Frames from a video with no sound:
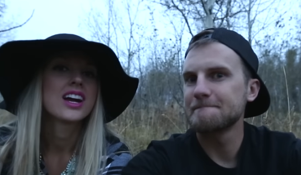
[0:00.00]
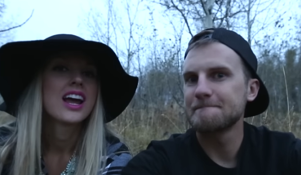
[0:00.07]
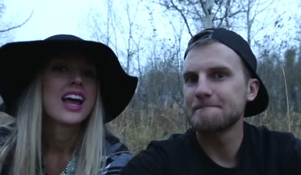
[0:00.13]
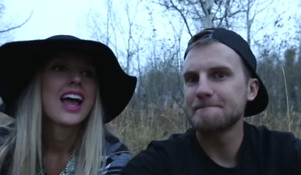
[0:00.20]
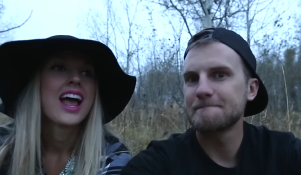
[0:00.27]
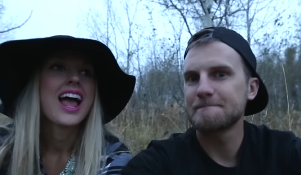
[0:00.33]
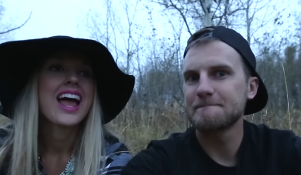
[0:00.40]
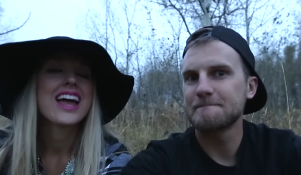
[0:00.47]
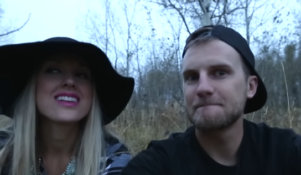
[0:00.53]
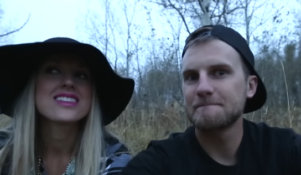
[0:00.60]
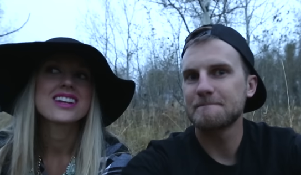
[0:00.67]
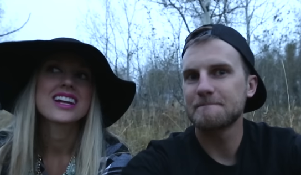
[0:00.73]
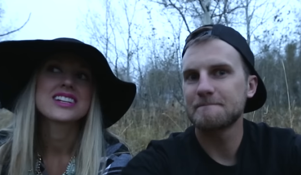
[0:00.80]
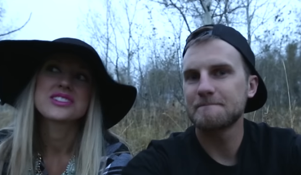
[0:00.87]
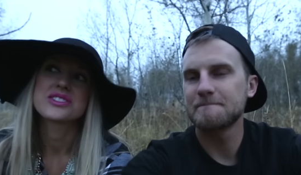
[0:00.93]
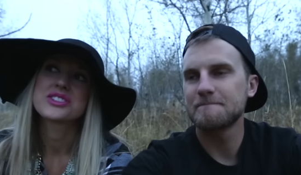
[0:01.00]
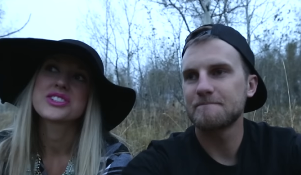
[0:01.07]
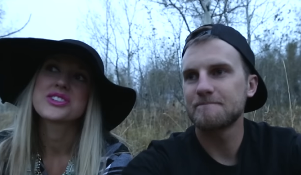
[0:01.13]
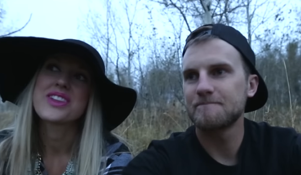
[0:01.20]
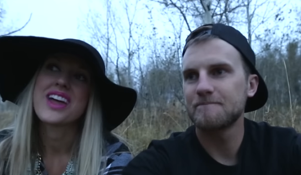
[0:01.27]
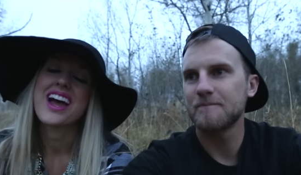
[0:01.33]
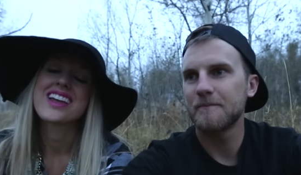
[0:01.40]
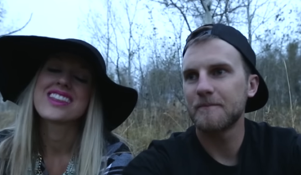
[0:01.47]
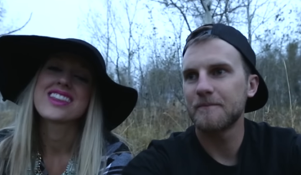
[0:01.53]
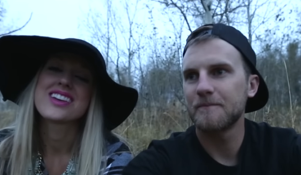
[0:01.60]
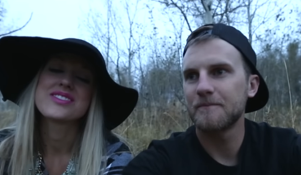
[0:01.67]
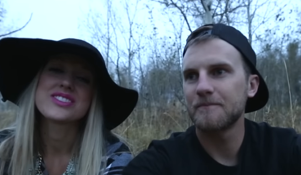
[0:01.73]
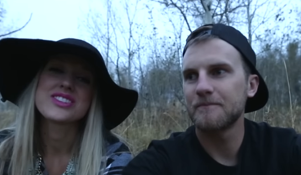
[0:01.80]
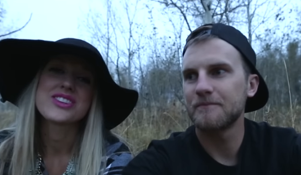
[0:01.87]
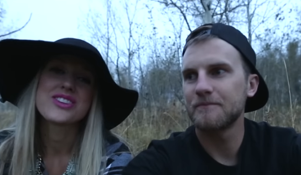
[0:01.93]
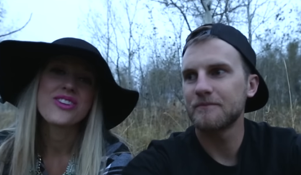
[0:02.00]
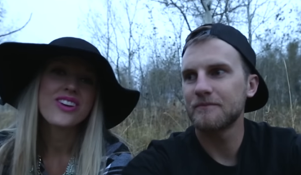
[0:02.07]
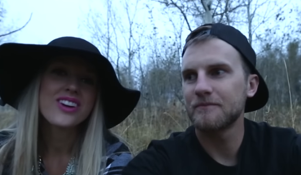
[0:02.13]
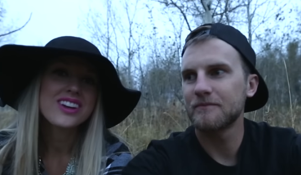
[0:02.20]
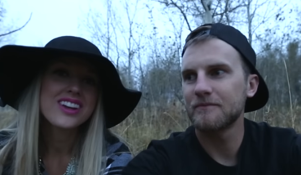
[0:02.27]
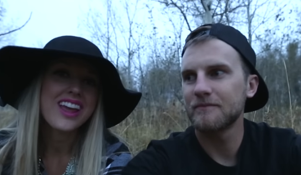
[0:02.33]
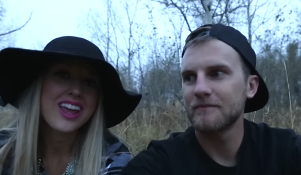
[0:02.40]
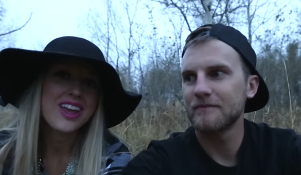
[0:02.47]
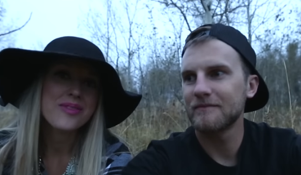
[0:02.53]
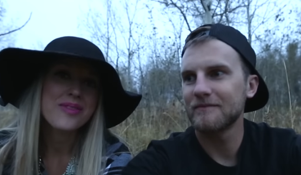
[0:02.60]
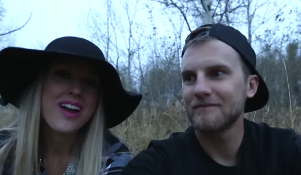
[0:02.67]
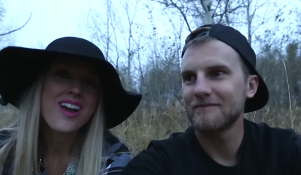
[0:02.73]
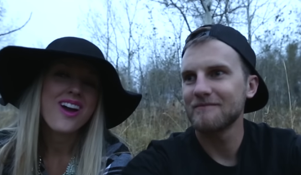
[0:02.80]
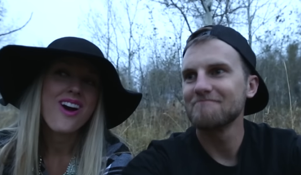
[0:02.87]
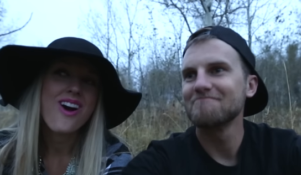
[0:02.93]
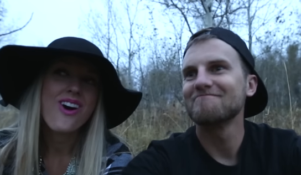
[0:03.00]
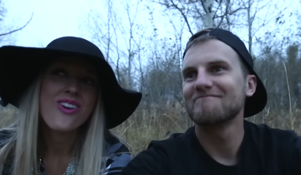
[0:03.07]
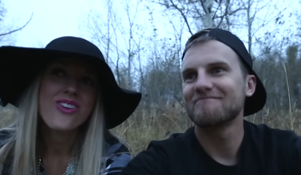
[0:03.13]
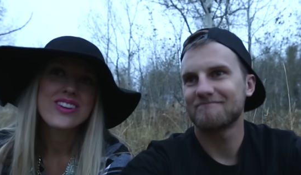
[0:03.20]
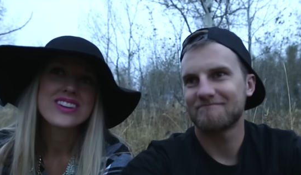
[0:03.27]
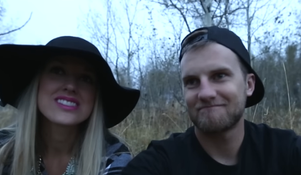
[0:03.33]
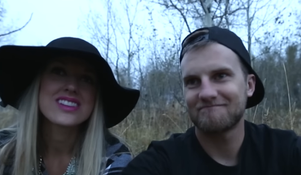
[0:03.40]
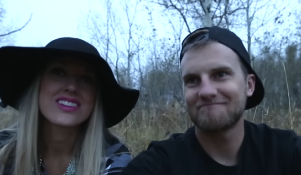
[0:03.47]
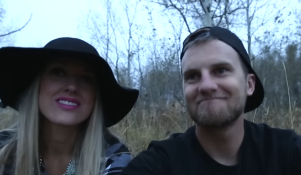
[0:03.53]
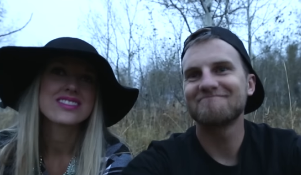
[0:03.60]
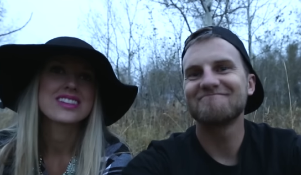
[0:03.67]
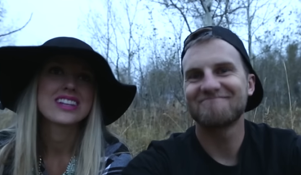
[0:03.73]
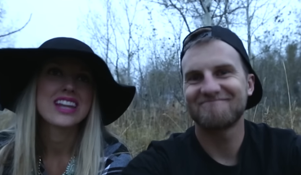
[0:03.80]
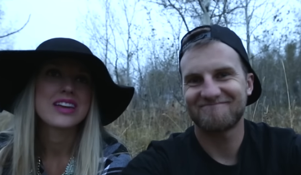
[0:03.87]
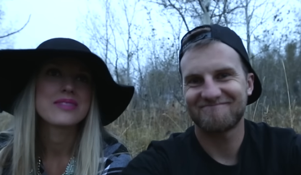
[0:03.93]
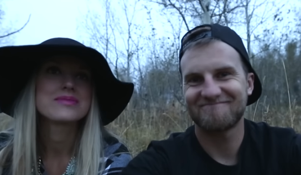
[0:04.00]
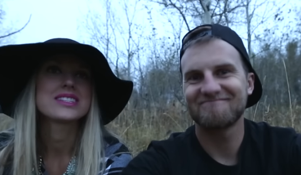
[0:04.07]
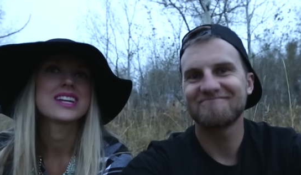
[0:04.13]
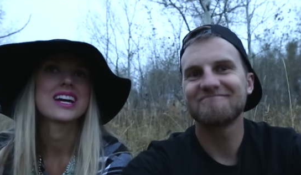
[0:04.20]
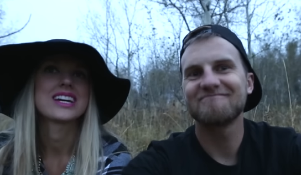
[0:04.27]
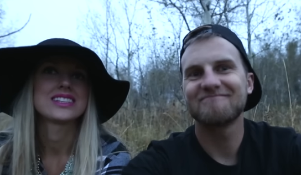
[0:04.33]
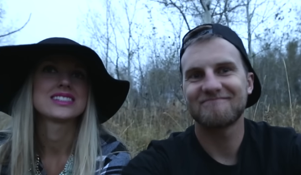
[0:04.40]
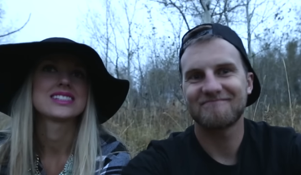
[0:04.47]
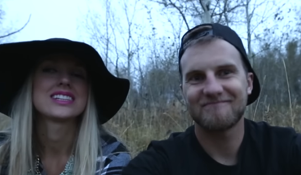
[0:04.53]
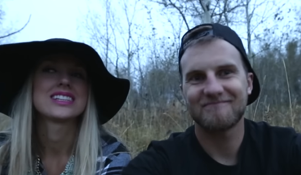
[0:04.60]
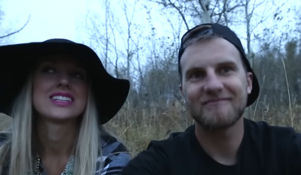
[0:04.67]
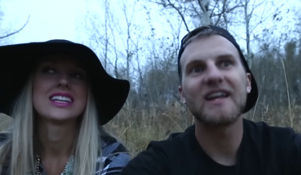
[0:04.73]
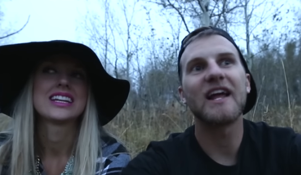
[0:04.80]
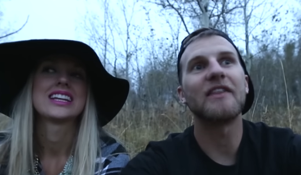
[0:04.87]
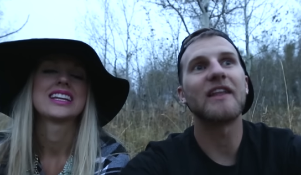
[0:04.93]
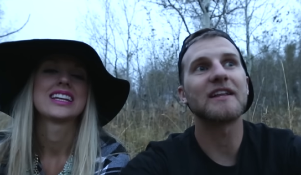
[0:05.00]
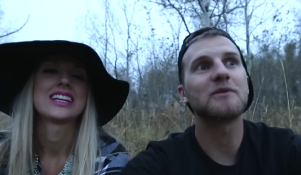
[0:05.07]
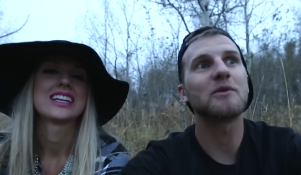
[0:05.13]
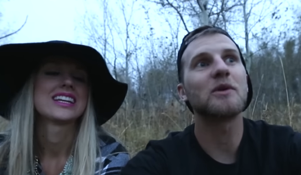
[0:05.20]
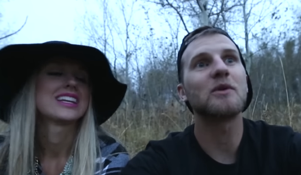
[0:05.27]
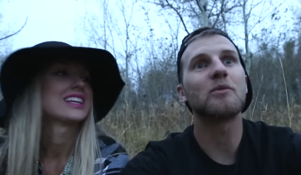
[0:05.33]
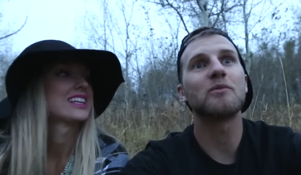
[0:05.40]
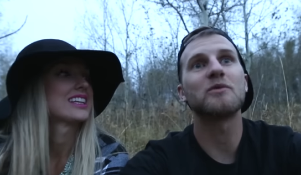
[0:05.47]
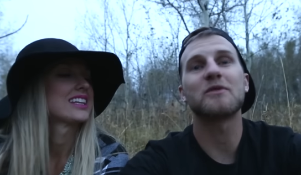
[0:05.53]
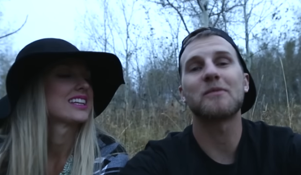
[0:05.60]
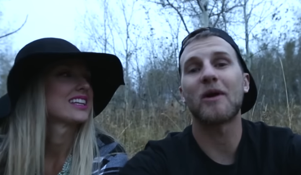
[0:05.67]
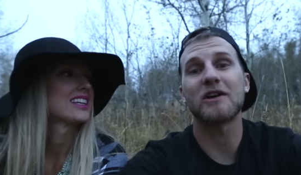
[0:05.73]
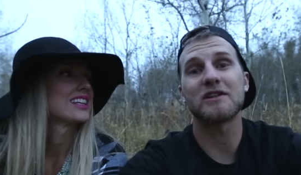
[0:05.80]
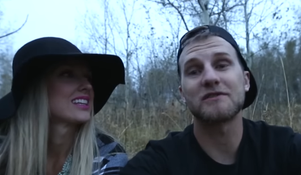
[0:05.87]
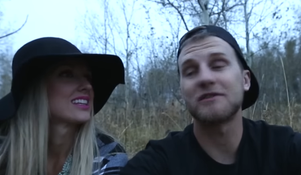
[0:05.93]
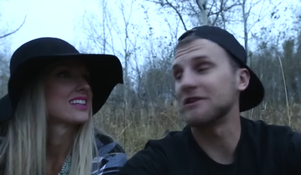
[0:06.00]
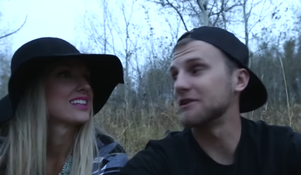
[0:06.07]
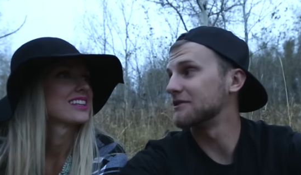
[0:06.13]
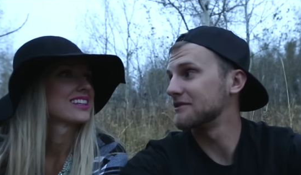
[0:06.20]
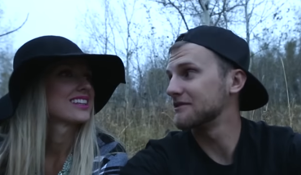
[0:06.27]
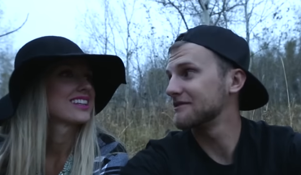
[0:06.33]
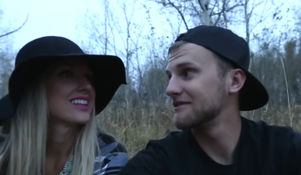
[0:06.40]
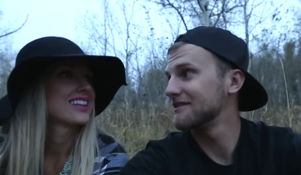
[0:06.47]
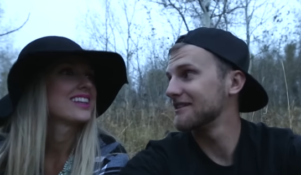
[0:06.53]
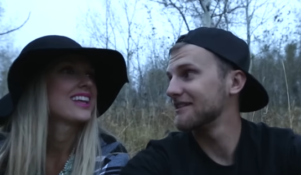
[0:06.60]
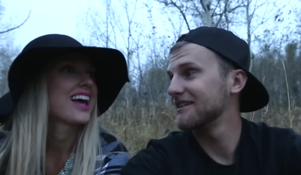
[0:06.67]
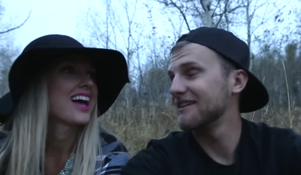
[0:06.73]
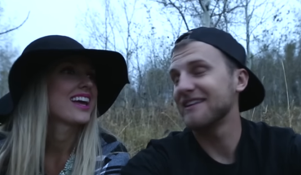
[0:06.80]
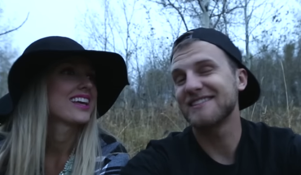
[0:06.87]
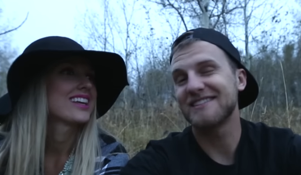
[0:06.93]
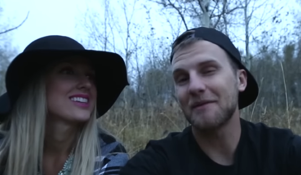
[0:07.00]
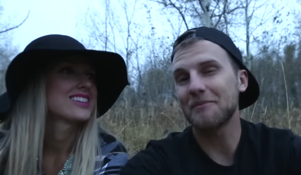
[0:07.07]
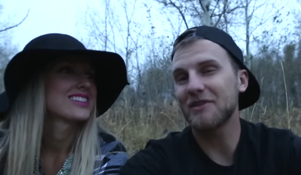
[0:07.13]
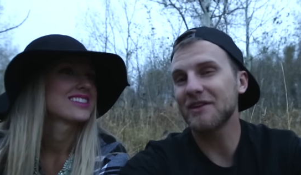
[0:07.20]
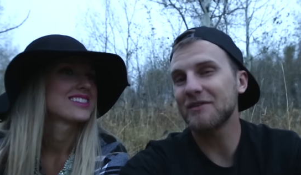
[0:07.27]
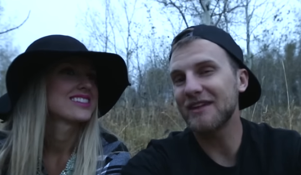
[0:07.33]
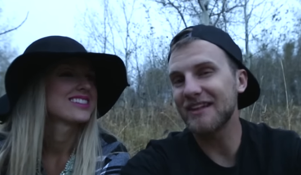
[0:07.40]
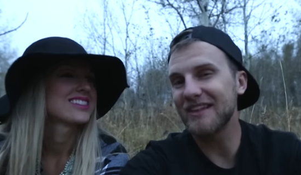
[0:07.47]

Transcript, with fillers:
Speaker 1: And then I told you that I loved your name. I always loved the name Tyson.
Speaker 2: And that's when sparks flew. Yeah. Something